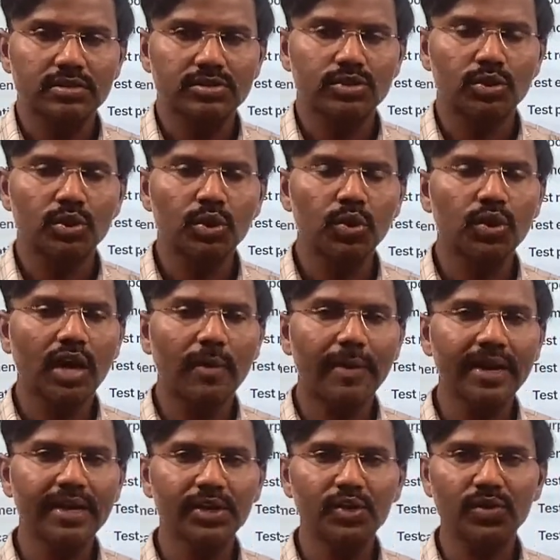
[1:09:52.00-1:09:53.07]
So do
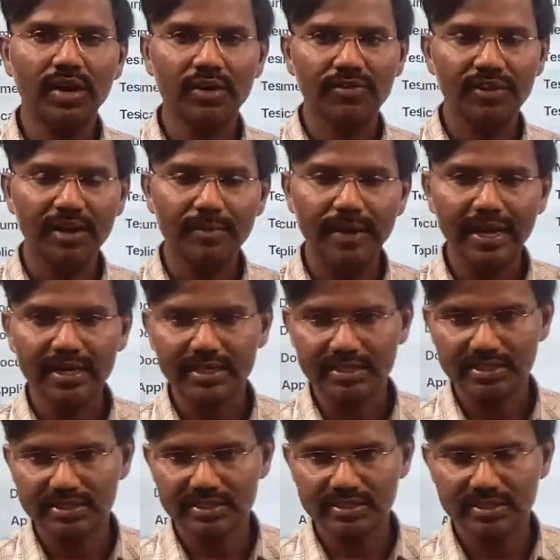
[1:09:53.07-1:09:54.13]
comment your feedback
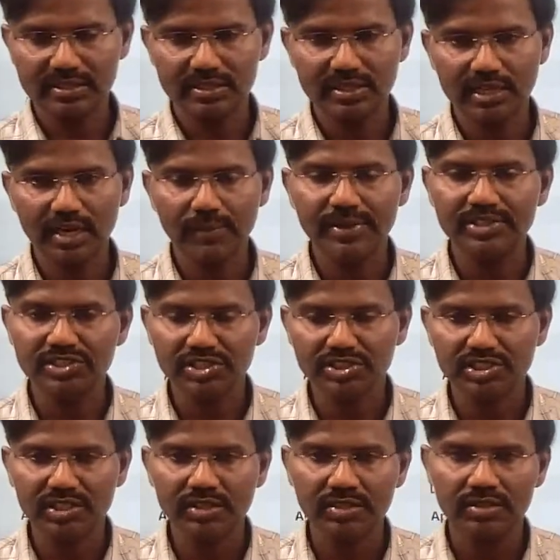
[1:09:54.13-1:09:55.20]
in the comment
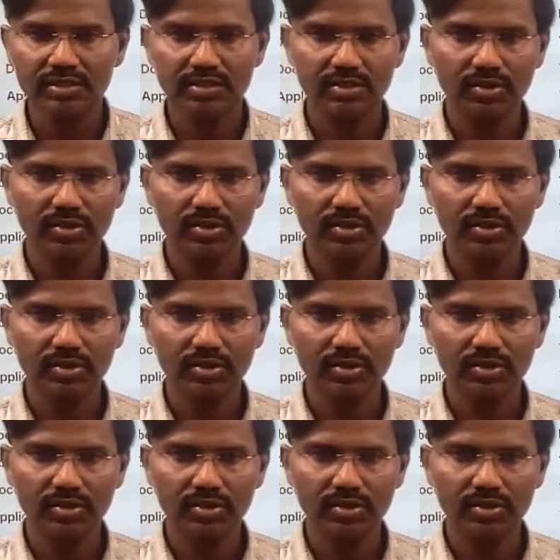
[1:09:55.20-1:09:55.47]
section.